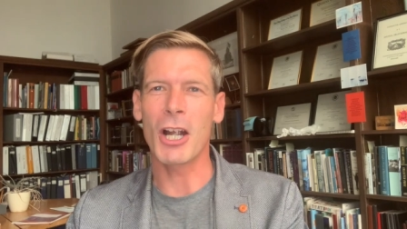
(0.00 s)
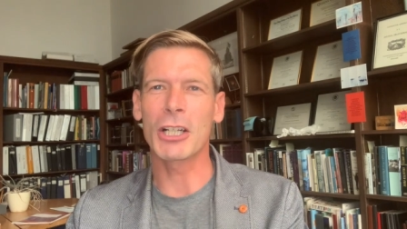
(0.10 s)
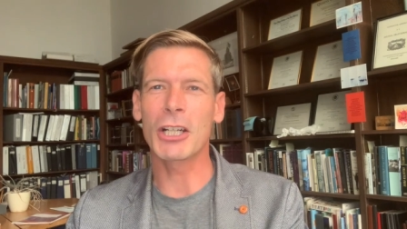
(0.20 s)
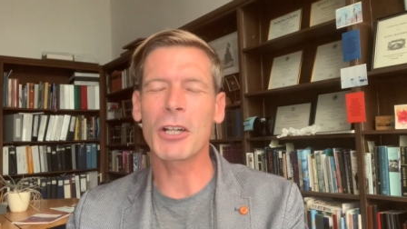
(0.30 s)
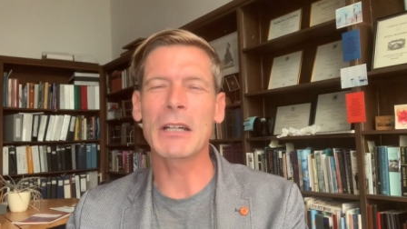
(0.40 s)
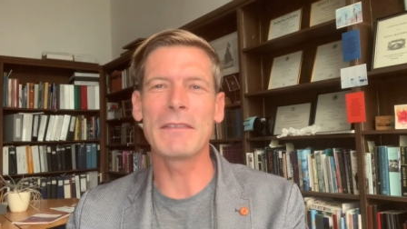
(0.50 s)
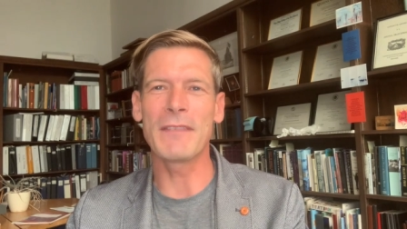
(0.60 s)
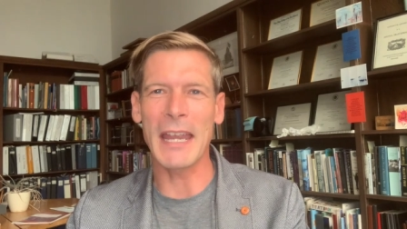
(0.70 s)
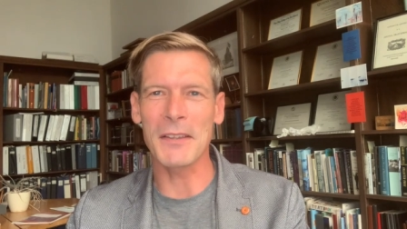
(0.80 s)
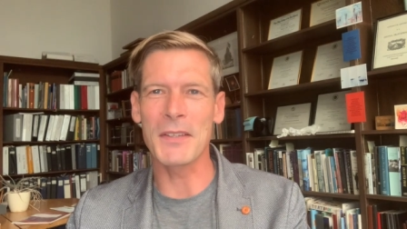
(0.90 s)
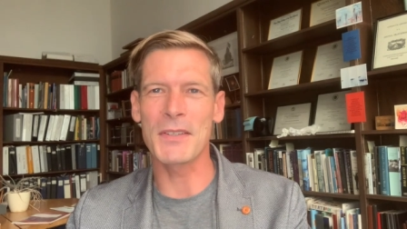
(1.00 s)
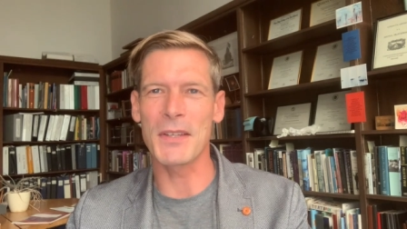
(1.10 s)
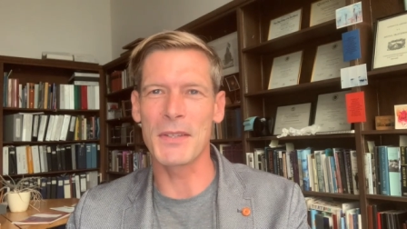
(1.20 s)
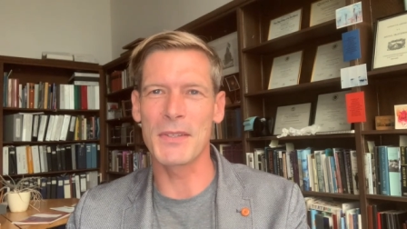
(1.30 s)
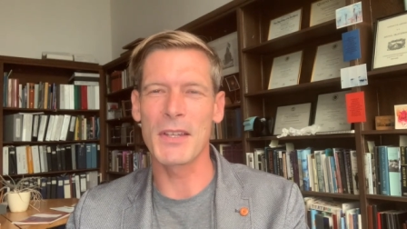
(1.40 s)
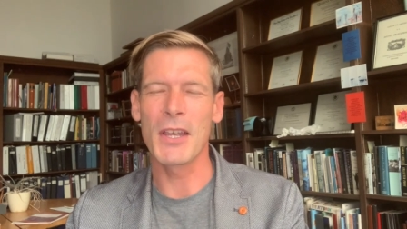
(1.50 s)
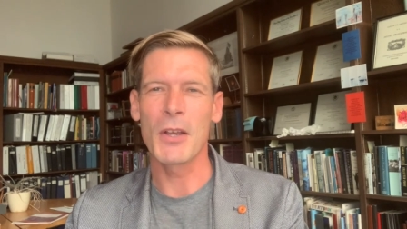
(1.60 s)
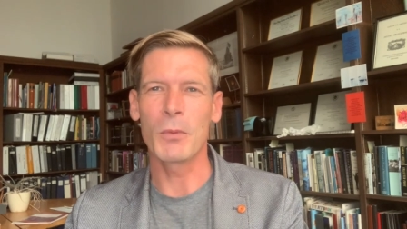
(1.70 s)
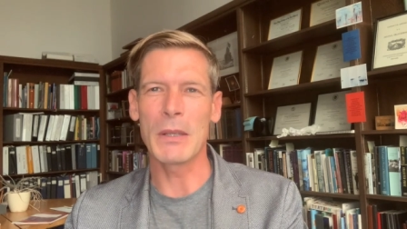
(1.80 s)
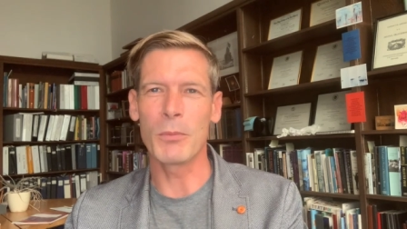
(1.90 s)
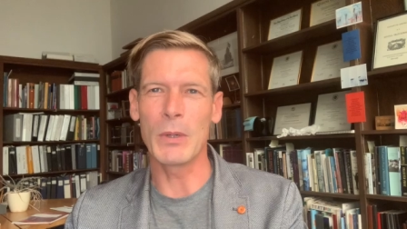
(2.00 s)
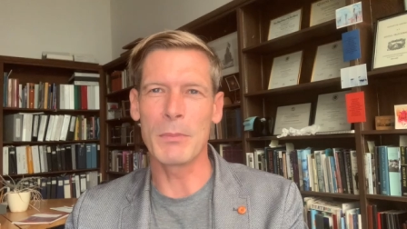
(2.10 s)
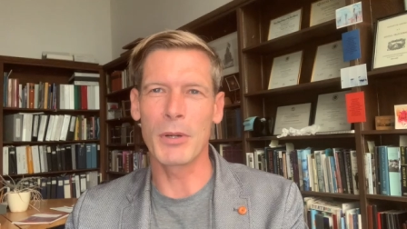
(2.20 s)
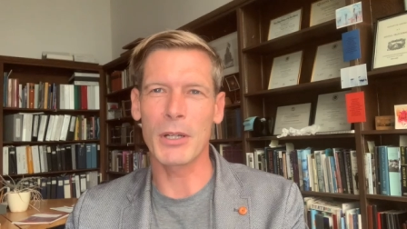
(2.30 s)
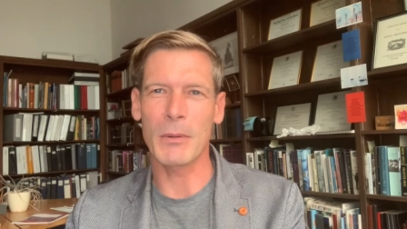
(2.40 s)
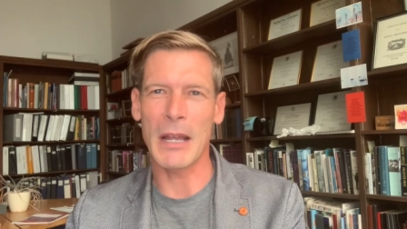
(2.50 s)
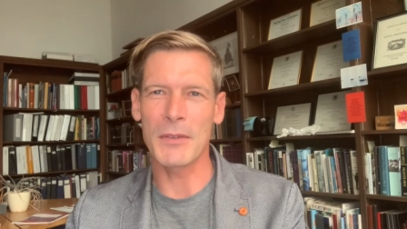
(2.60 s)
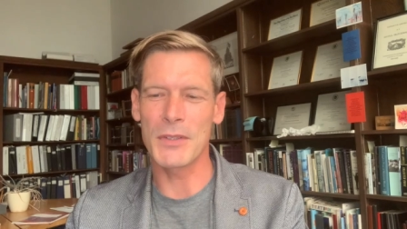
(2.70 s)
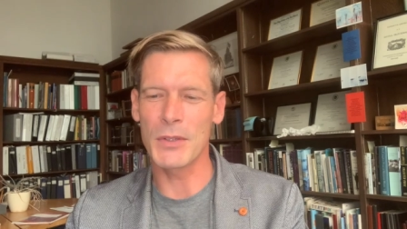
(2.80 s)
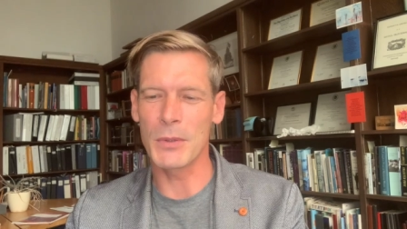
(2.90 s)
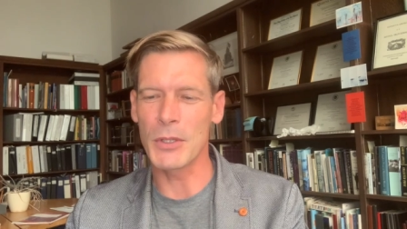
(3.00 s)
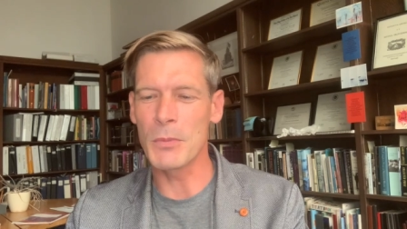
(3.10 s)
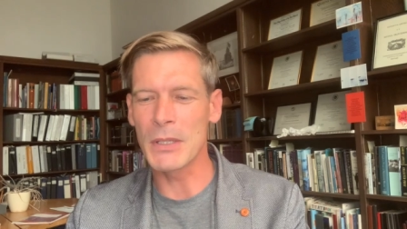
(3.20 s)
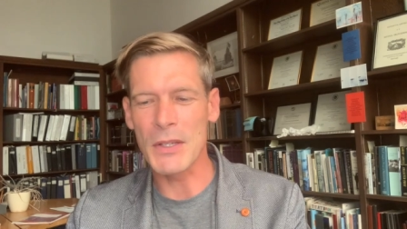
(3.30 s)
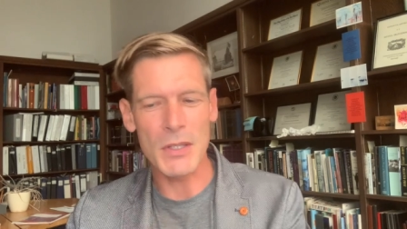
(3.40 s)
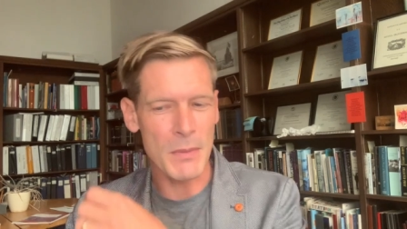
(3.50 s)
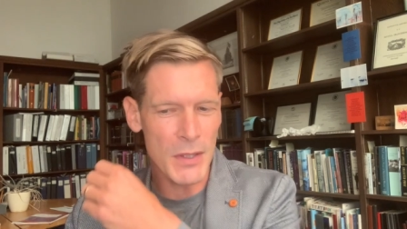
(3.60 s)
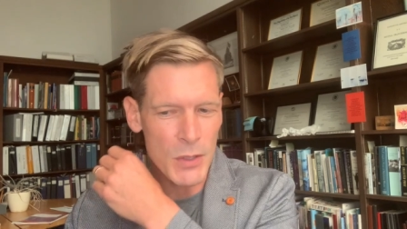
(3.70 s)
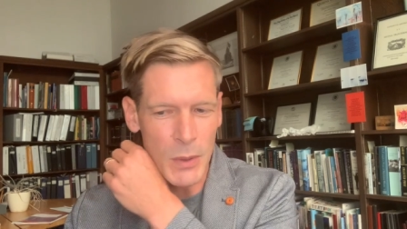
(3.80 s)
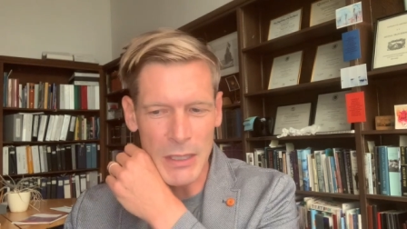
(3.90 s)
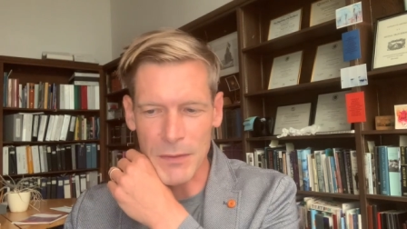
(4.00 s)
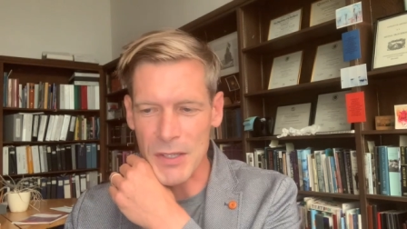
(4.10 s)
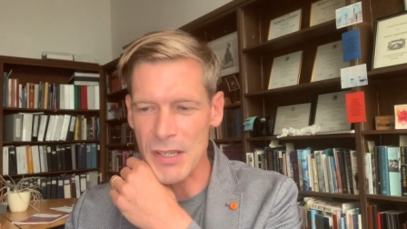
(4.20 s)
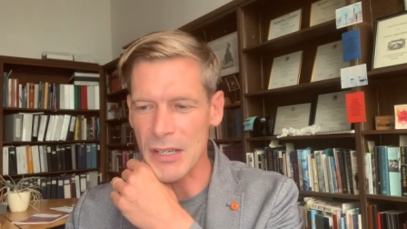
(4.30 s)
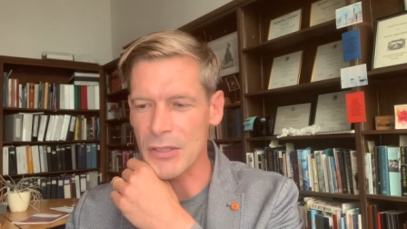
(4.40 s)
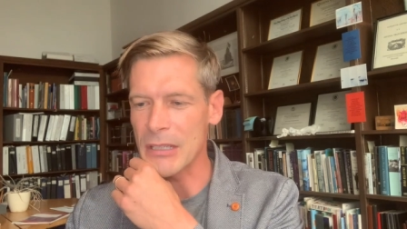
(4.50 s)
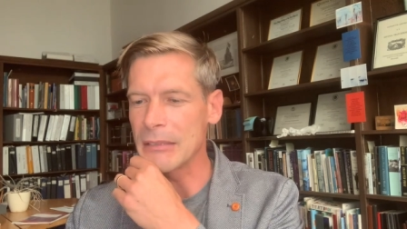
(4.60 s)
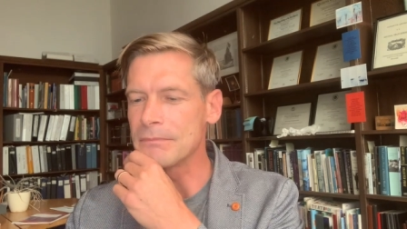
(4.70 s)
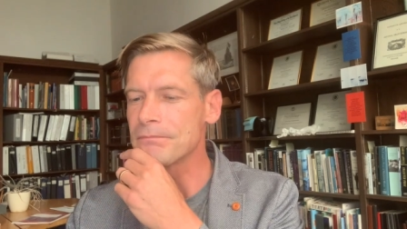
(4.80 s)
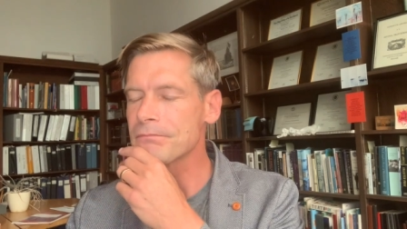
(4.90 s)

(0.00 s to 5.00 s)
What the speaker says: current valences we put around to humanism in the 21st century.